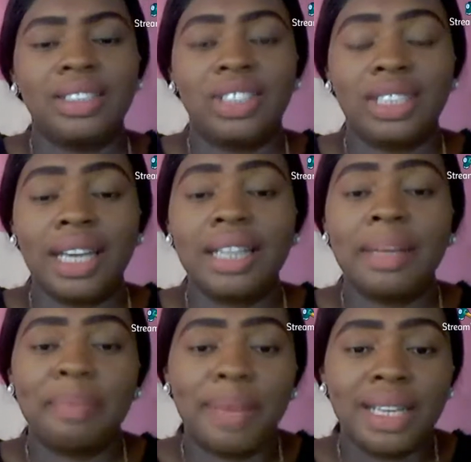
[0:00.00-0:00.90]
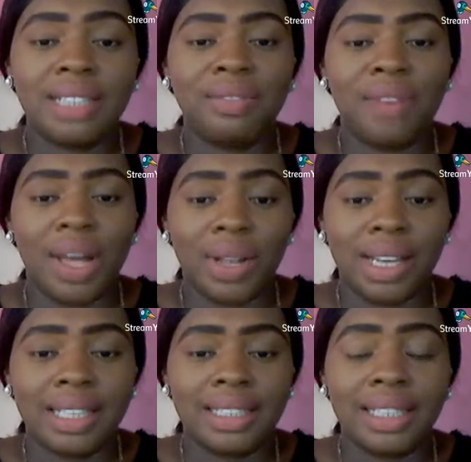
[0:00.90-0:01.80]
gender based
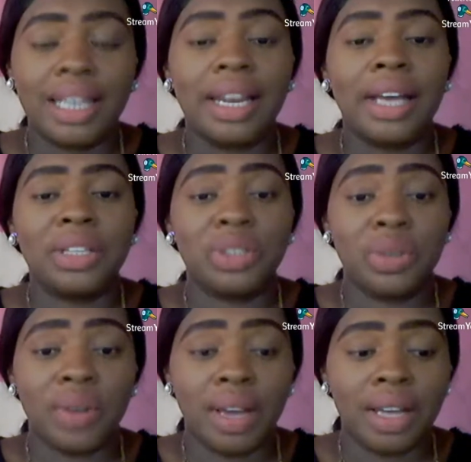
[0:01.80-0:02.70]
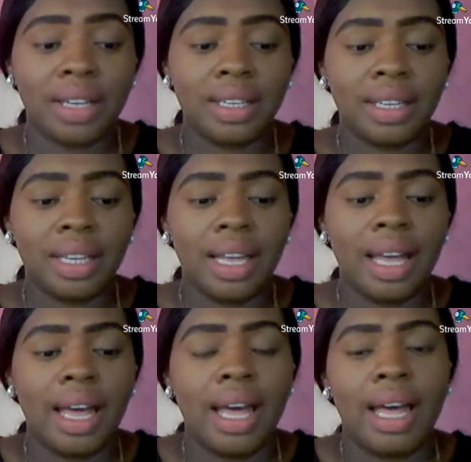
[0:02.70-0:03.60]
violence in Nigeria
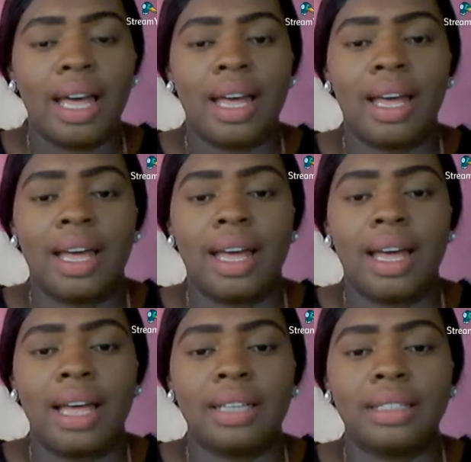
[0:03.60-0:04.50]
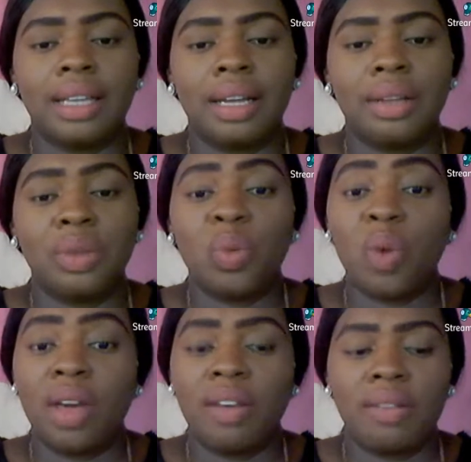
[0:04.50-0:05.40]
and the
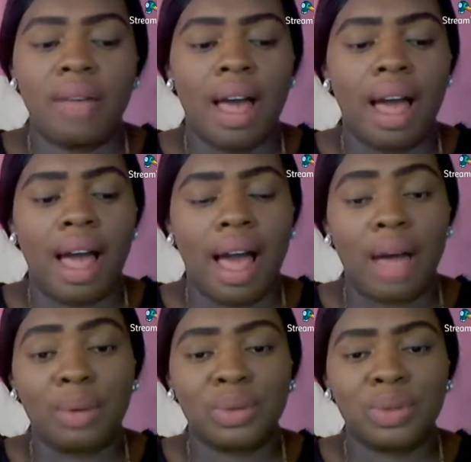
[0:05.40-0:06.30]
way out.